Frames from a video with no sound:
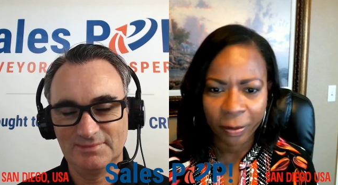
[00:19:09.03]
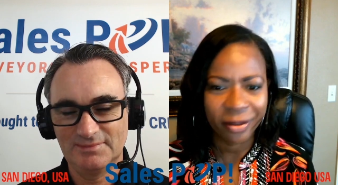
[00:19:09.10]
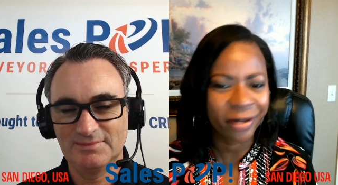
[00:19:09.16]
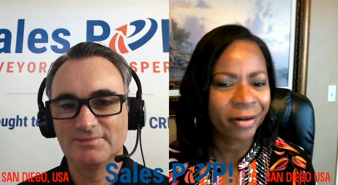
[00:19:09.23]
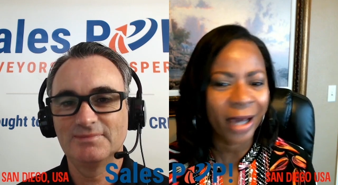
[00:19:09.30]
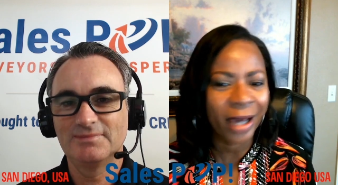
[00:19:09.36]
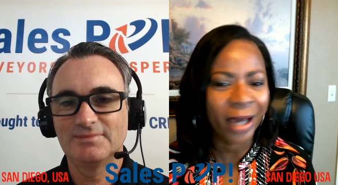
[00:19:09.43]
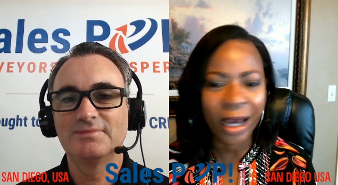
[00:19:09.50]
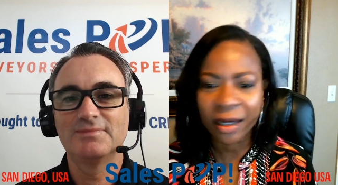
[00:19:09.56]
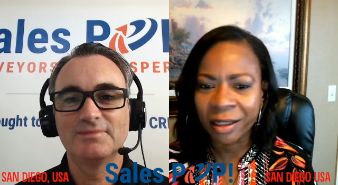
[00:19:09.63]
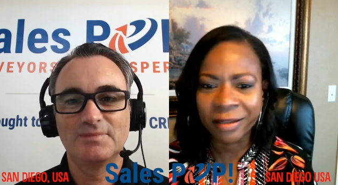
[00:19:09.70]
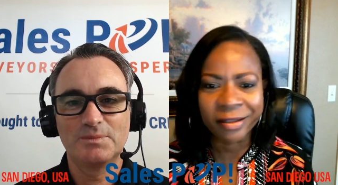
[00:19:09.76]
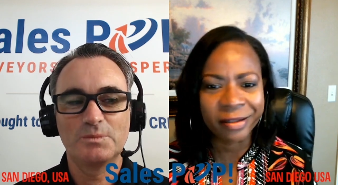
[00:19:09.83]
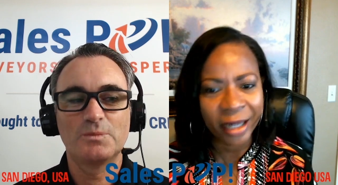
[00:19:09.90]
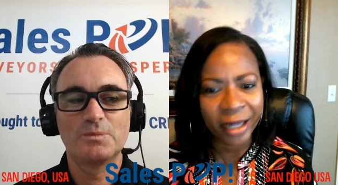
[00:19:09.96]
Speaker 1: They're not going
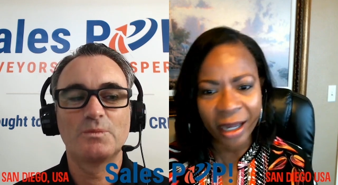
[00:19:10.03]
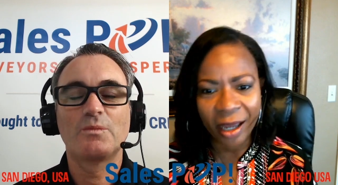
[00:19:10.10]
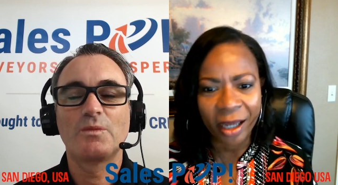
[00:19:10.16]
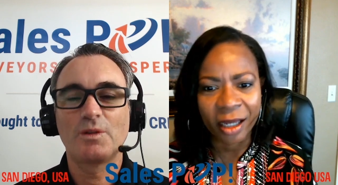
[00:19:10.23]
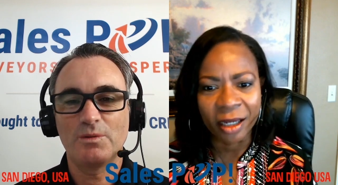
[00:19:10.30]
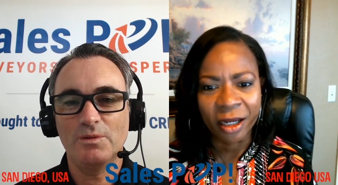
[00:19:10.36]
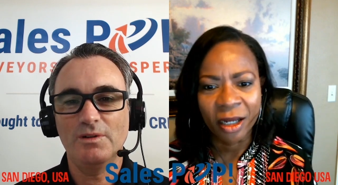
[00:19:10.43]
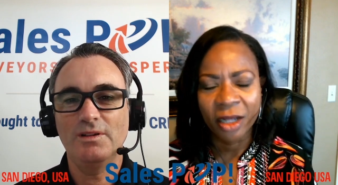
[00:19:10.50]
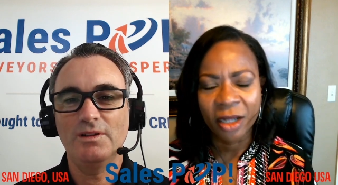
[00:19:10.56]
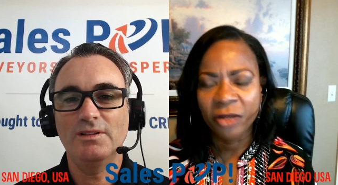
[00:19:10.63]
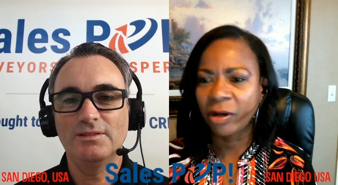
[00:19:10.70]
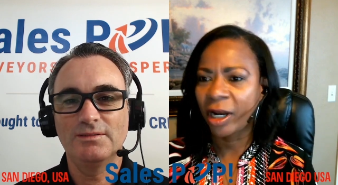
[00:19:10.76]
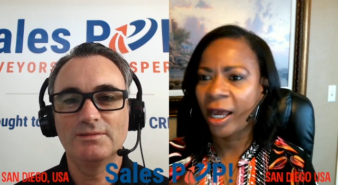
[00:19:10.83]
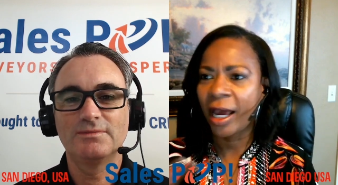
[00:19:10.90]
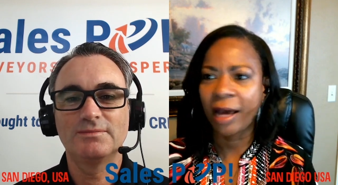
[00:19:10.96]
to stay. Right. You're
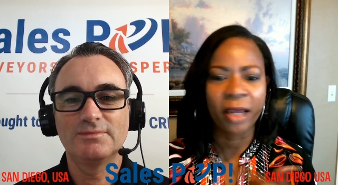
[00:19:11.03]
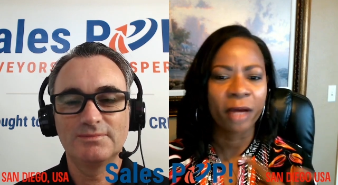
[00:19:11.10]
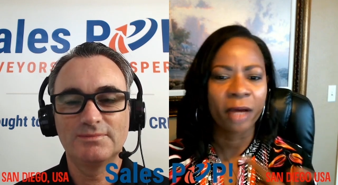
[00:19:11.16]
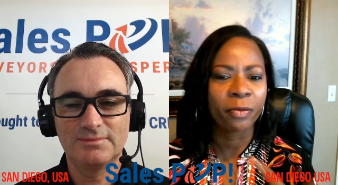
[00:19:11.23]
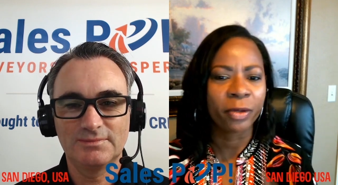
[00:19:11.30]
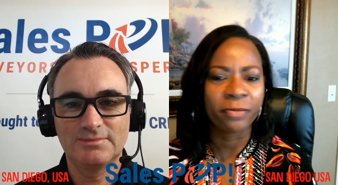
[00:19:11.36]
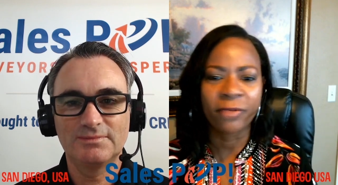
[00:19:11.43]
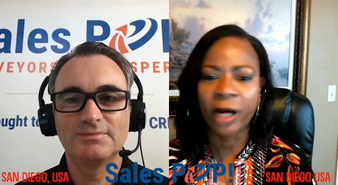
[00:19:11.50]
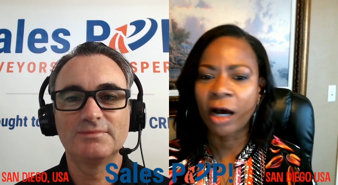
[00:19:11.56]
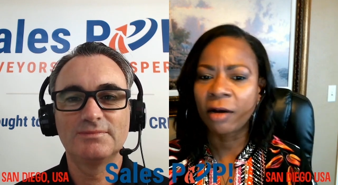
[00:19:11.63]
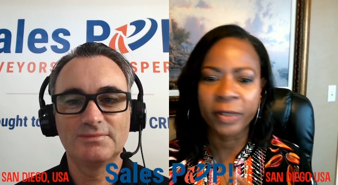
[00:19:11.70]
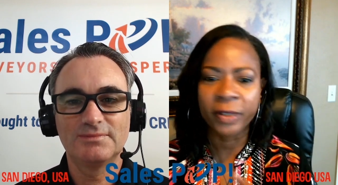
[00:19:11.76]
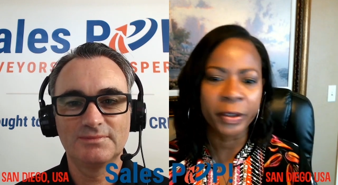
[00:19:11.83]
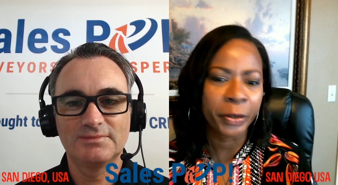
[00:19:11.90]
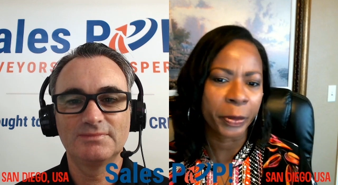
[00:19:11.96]
going to have that
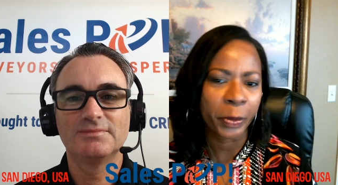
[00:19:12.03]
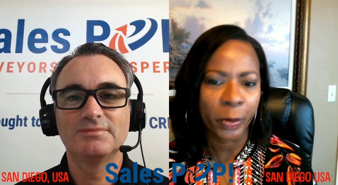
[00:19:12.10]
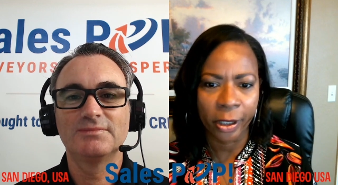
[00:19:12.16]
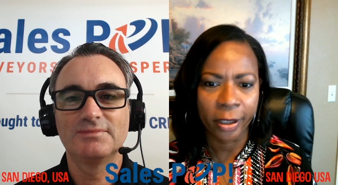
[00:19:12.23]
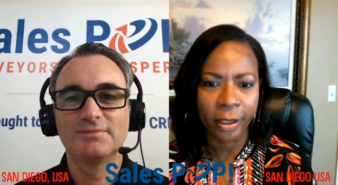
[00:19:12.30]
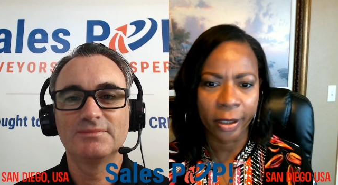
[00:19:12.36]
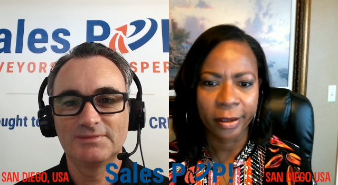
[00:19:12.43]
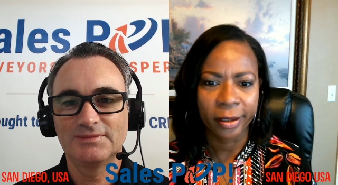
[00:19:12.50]
revolving door.